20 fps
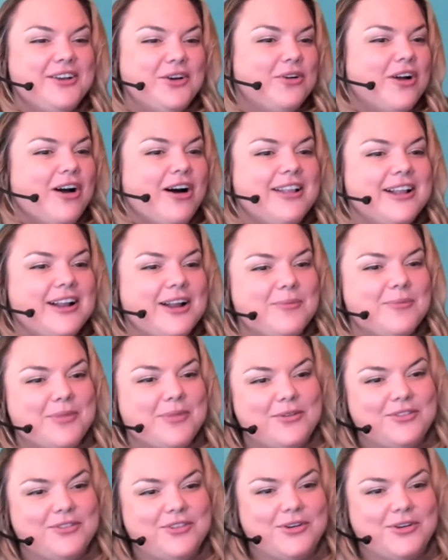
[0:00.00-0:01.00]
calling up
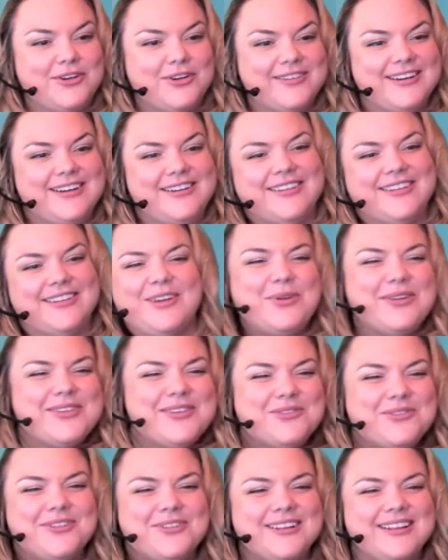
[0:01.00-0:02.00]
those donors here and there, it
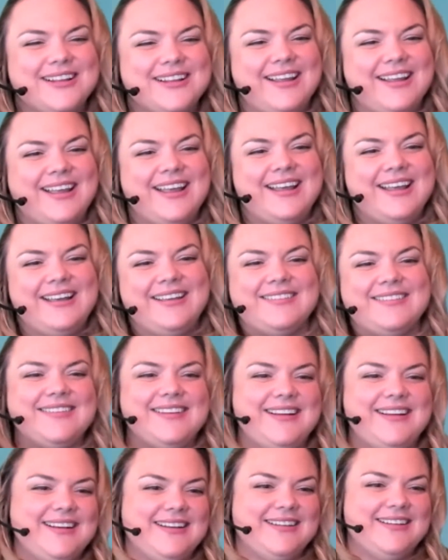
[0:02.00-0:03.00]
wasn't really
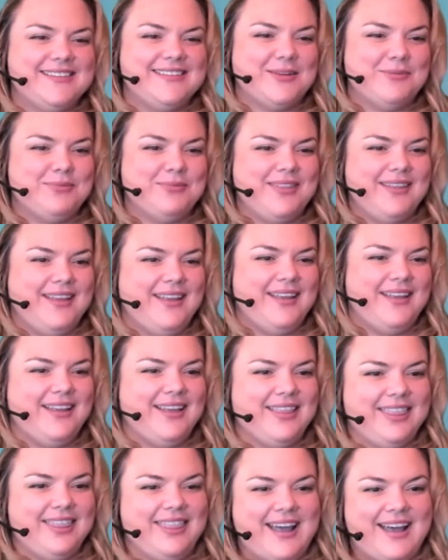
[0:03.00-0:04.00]
seen as
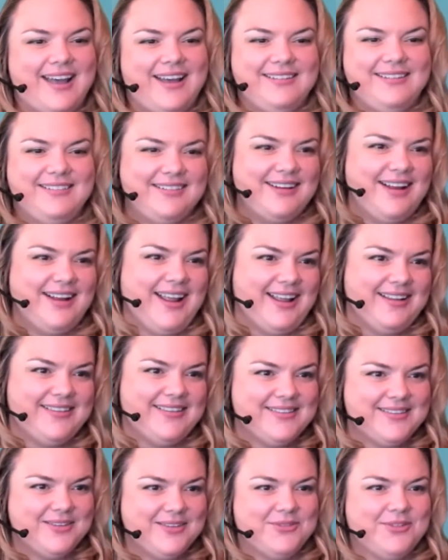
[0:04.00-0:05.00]
something that
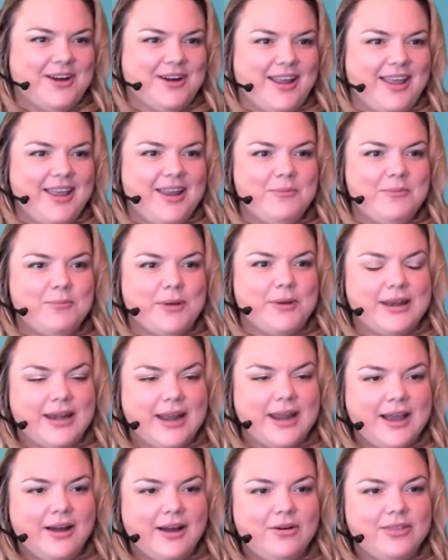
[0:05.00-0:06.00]
nice, right? But
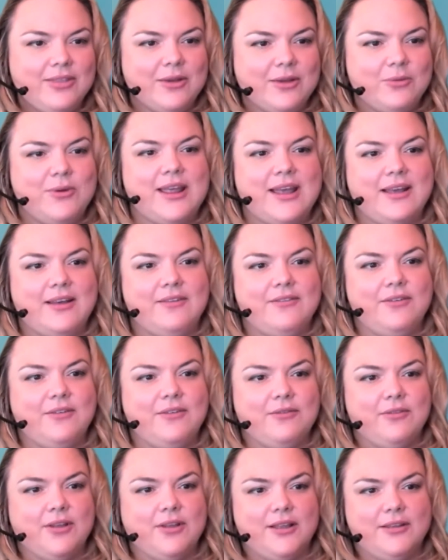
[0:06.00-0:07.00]
now that we have
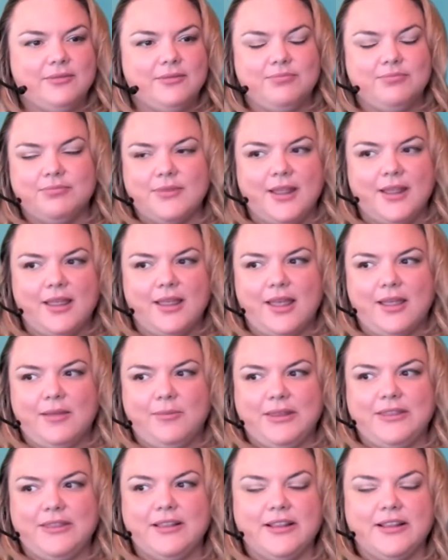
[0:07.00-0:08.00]

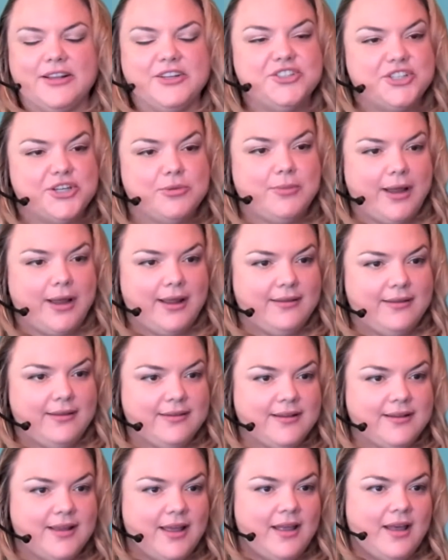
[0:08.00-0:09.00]
the
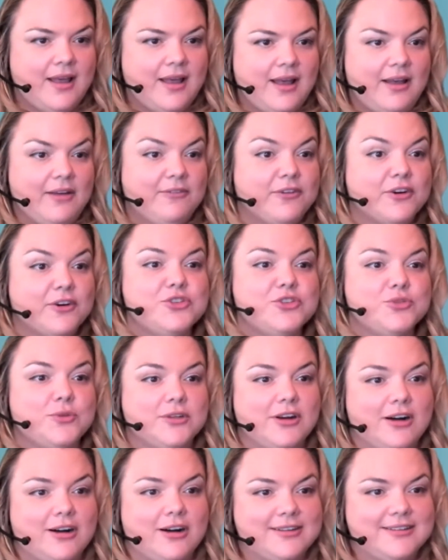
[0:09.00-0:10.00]
legitimized virtual
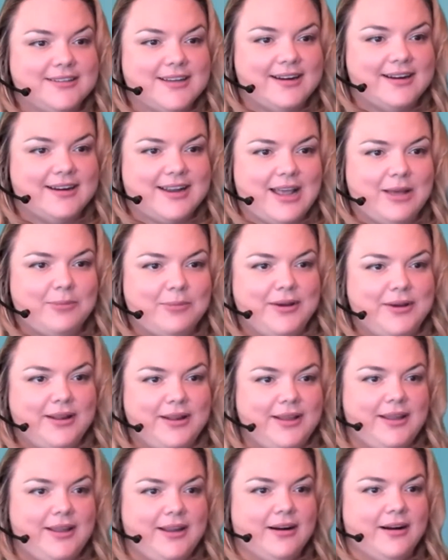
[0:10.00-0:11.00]
contact happening
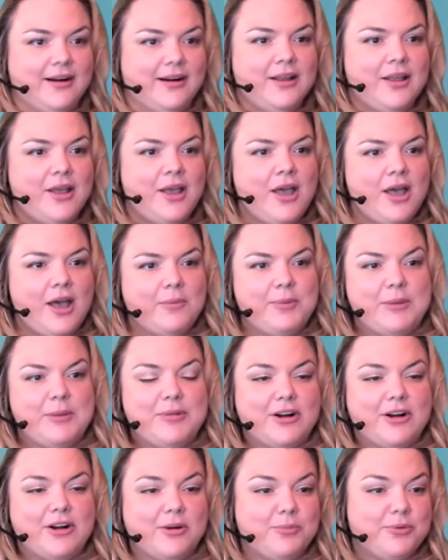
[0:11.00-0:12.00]
here, people
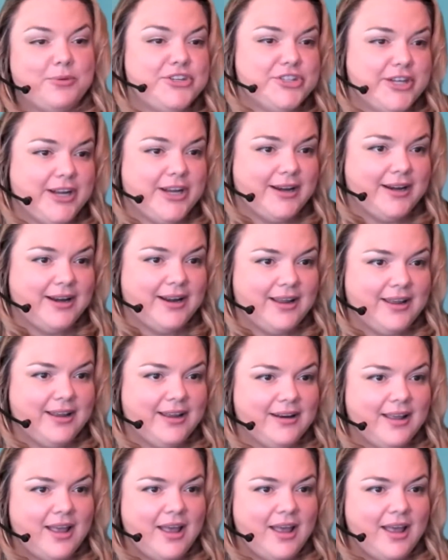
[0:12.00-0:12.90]
are appreciating it.